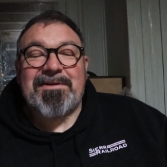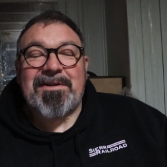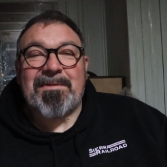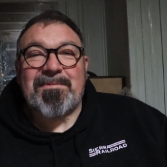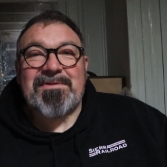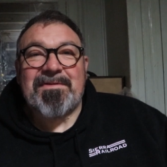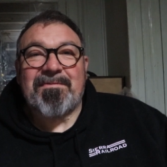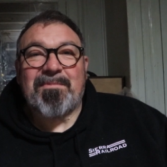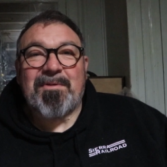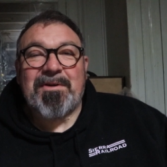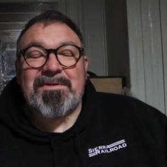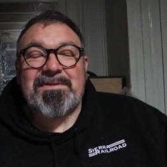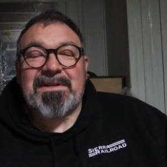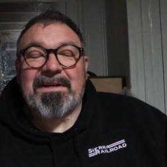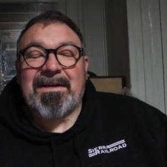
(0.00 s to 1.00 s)
terms of
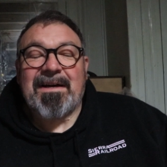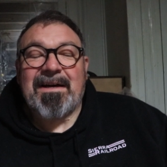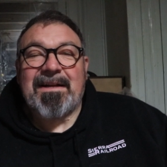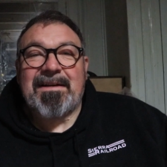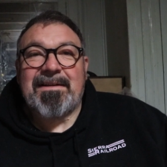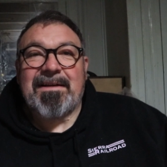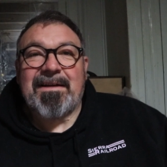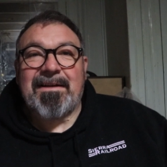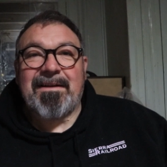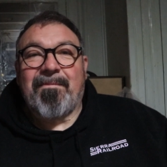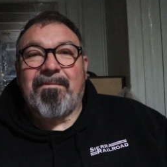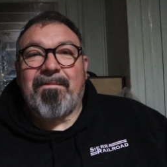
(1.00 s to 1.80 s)
producing content